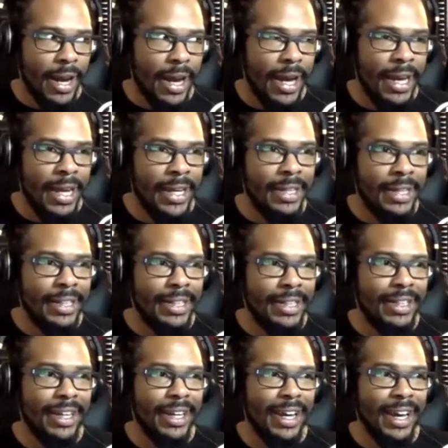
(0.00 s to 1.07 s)
And
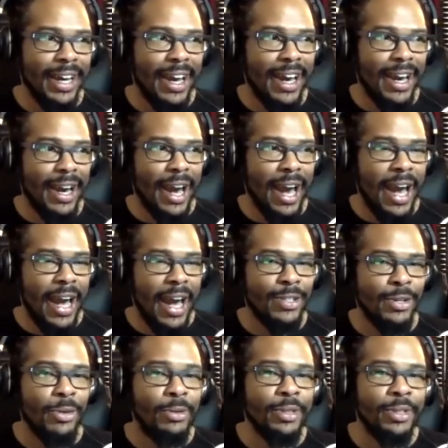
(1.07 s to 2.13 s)
I
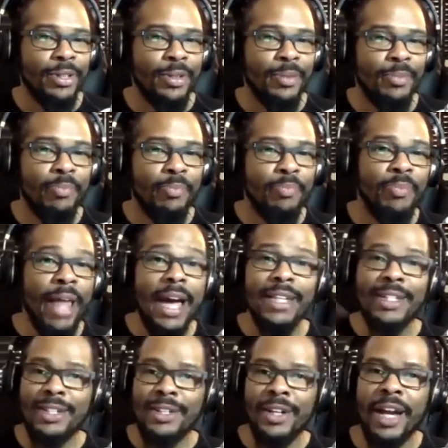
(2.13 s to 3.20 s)
told her
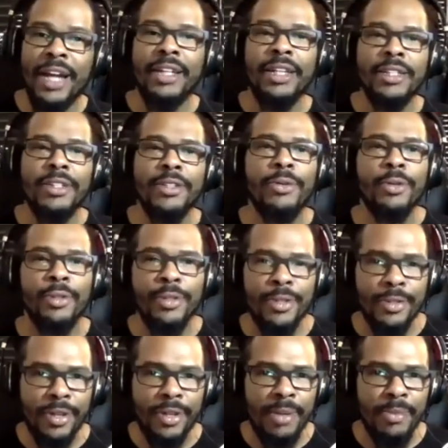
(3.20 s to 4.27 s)
last year I needed to order the
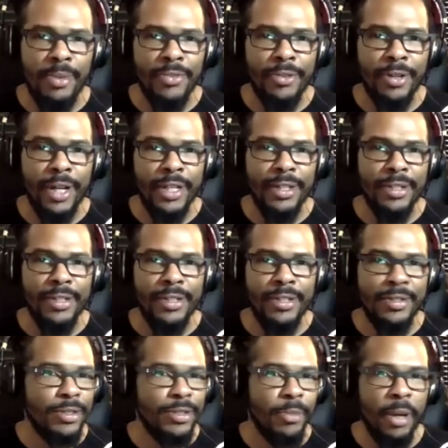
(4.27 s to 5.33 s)
screen before I could
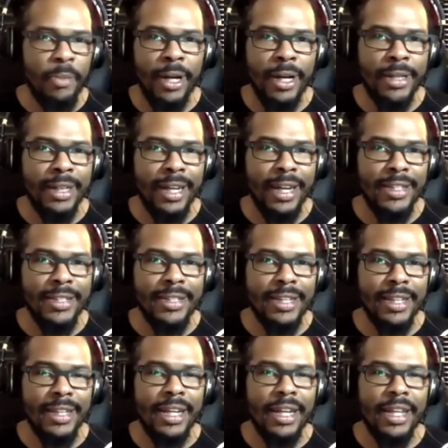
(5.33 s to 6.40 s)
do my podcast.
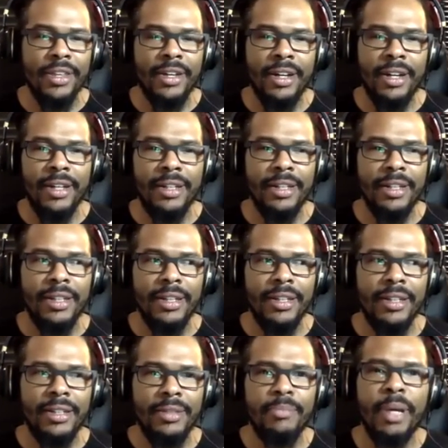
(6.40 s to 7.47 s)
And then I thought
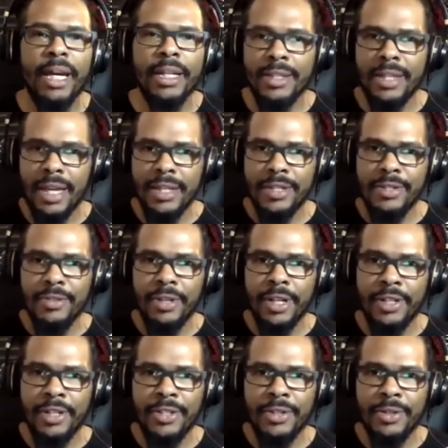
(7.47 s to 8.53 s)
back to that story I
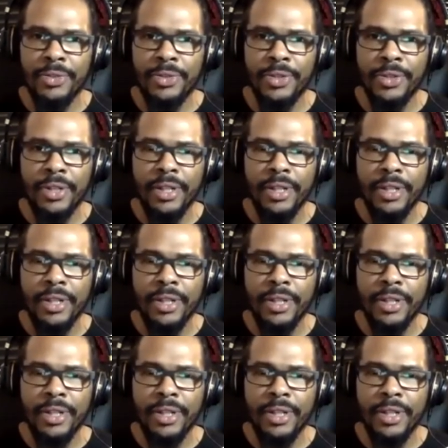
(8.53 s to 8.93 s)
just told you.